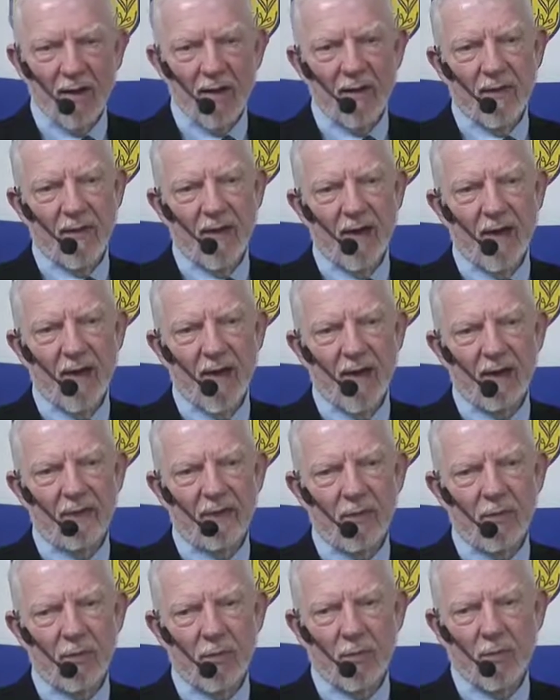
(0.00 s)
they have
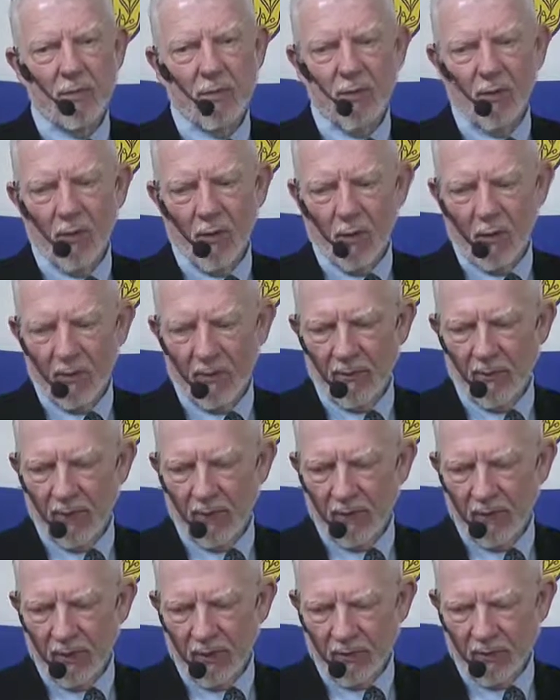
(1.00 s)
to perform the
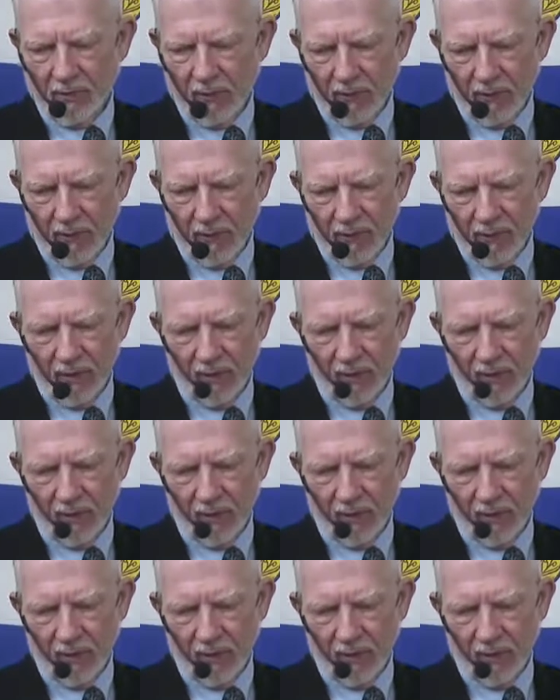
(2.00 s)
ritual for